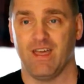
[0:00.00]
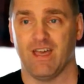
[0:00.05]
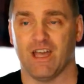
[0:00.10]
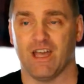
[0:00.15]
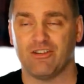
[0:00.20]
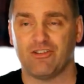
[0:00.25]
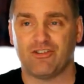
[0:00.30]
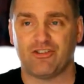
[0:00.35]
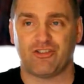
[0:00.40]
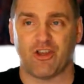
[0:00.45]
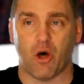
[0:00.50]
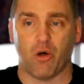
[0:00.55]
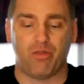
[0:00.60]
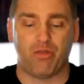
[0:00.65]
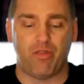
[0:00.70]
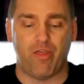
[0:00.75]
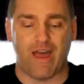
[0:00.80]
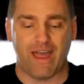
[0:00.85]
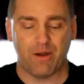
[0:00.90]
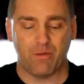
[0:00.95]
And
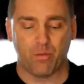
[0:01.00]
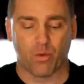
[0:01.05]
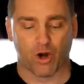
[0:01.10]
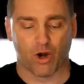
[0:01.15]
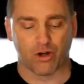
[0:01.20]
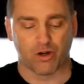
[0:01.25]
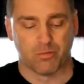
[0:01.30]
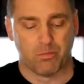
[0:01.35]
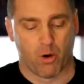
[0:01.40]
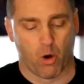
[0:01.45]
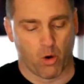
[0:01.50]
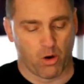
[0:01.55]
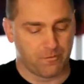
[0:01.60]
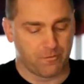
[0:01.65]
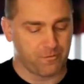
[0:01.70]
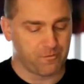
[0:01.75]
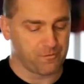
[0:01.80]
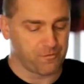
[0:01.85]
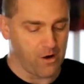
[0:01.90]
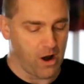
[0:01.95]
so they work more
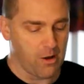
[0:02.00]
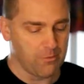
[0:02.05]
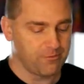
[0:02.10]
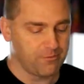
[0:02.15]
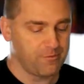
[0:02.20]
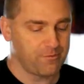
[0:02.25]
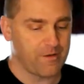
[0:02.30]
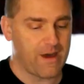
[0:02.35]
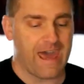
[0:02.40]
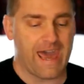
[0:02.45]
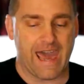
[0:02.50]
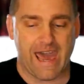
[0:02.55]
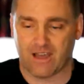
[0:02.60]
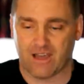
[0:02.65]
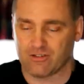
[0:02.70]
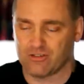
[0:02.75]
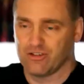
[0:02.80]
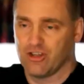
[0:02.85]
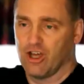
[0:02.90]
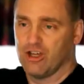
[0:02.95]
from
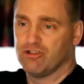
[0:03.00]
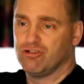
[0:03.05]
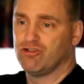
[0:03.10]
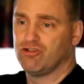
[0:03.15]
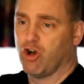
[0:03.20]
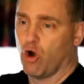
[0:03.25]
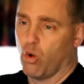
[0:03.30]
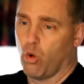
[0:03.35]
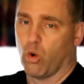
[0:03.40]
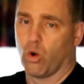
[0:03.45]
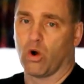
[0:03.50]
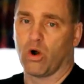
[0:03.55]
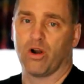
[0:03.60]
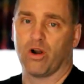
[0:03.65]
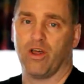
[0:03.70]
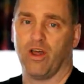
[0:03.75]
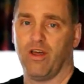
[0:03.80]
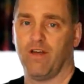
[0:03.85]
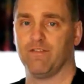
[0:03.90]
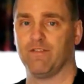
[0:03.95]
facts
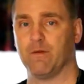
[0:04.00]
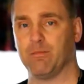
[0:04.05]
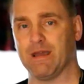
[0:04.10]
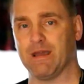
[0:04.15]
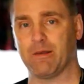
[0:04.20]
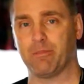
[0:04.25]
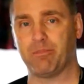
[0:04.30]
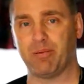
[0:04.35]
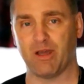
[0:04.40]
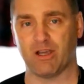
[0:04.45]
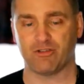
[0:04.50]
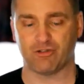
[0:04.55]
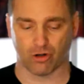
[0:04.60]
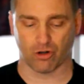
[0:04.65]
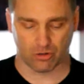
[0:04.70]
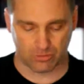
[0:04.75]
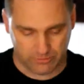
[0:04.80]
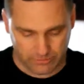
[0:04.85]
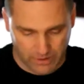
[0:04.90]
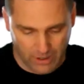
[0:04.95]
toward the big
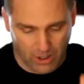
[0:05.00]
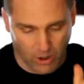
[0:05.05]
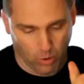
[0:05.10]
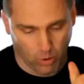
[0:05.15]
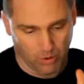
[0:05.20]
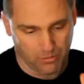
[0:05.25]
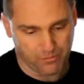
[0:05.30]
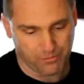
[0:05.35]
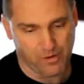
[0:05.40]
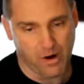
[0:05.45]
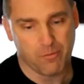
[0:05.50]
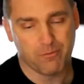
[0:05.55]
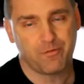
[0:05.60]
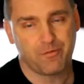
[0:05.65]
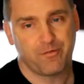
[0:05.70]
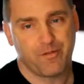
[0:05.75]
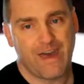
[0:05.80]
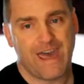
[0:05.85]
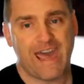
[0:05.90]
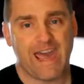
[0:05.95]
picture, or from
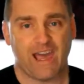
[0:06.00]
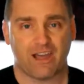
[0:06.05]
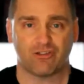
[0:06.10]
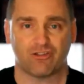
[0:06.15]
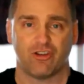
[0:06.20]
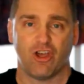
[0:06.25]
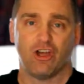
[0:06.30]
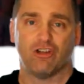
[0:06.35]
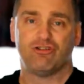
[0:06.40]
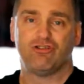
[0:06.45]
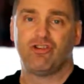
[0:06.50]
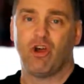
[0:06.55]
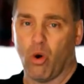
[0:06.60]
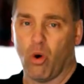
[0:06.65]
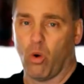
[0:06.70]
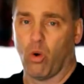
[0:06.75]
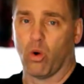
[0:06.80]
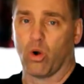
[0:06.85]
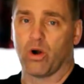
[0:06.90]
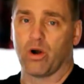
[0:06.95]
facts
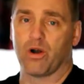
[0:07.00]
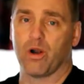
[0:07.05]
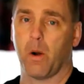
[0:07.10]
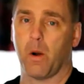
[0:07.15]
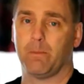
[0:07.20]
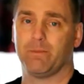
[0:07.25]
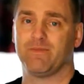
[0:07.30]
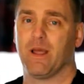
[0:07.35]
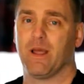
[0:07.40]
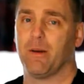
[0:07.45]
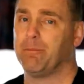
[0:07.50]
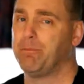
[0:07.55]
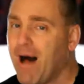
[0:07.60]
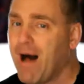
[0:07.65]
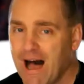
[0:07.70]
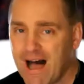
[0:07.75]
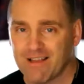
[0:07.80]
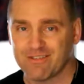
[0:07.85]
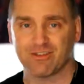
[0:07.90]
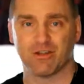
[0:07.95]
toward
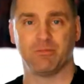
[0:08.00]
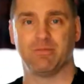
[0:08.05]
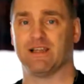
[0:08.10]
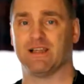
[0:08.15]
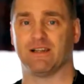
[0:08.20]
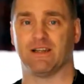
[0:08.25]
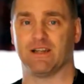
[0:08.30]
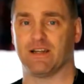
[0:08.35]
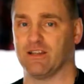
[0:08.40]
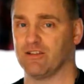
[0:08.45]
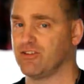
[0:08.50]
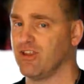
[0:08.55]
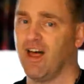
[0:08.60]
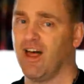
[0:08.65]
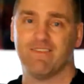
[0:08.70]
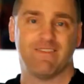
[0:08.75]
possibilities.